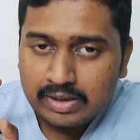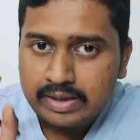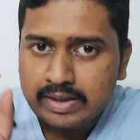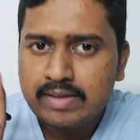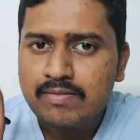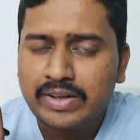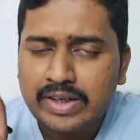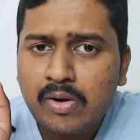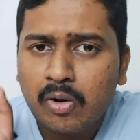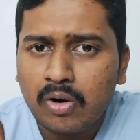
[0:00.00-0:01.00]
It is
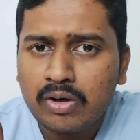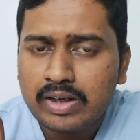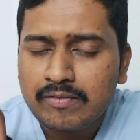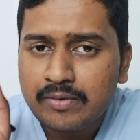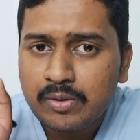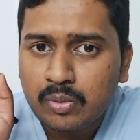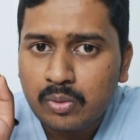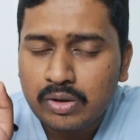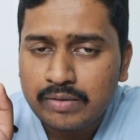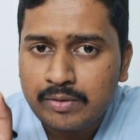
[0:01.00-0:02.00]
very wrong if
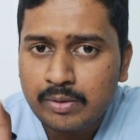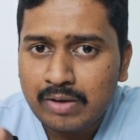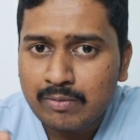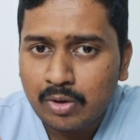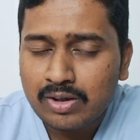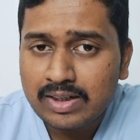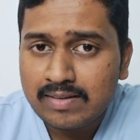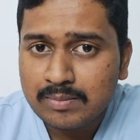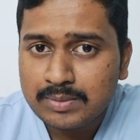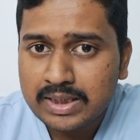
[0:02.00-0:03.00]
you have not done
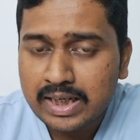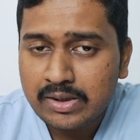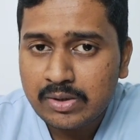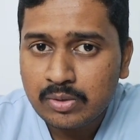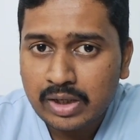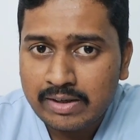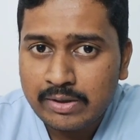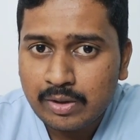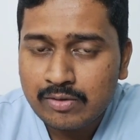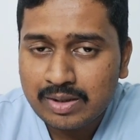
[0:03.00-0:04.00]
a subject and
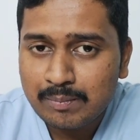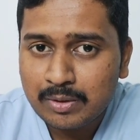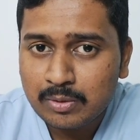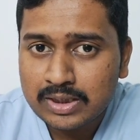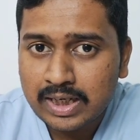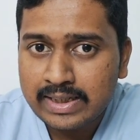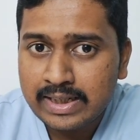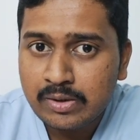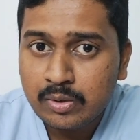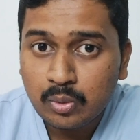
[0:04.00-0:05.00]
you have skipped a question and
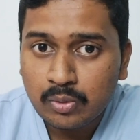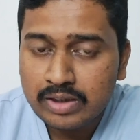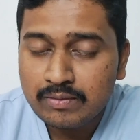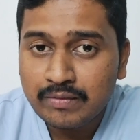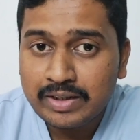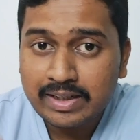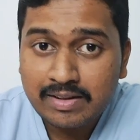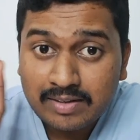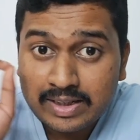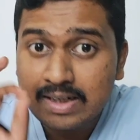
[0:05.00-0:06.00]
then you don't review it.
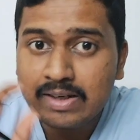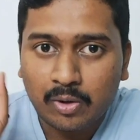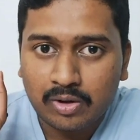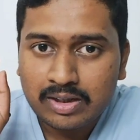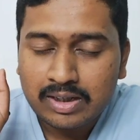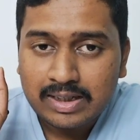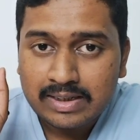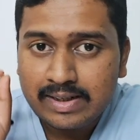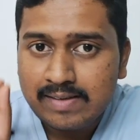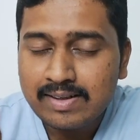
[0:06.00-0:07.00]
It is really wrong.
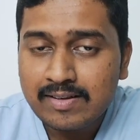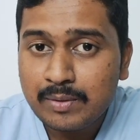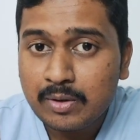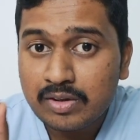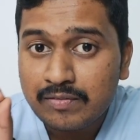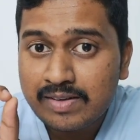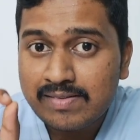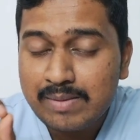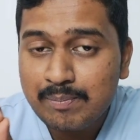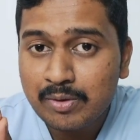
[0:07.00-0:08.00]
The reason is because if it
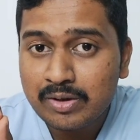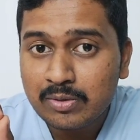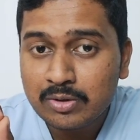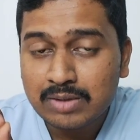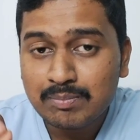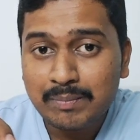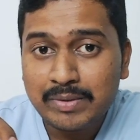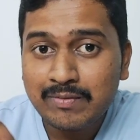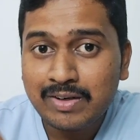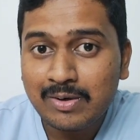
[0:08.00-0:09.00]
is an important question,
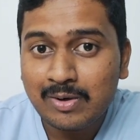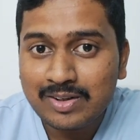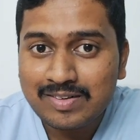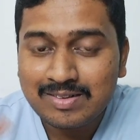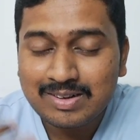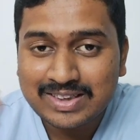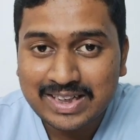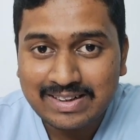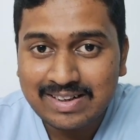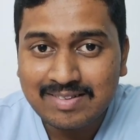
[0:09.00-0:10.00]
maybe you will not
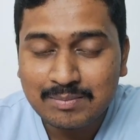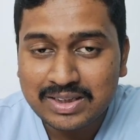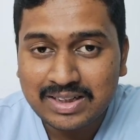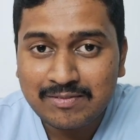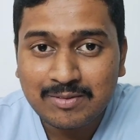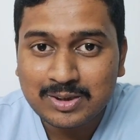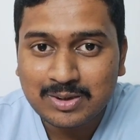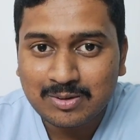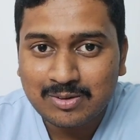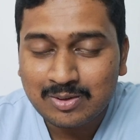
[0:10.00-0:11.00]
study that subject in
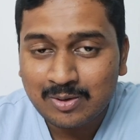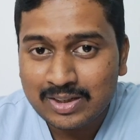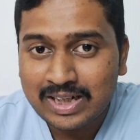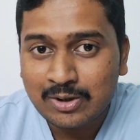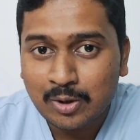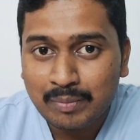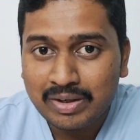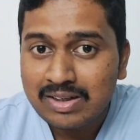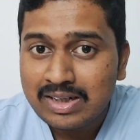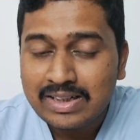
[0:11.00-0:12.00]
future also, okay, or that
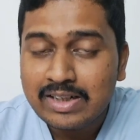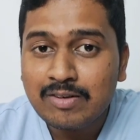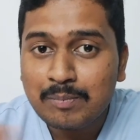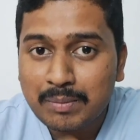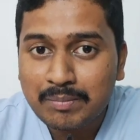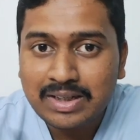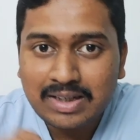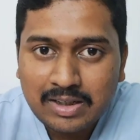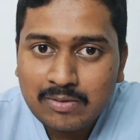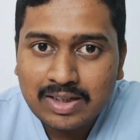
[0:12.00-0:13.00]
topic, then you will
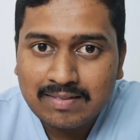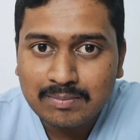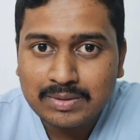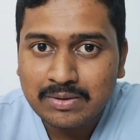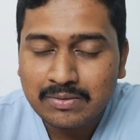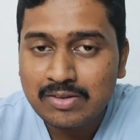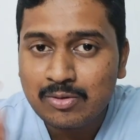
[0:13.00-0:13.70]
permanently leave that subject, okay?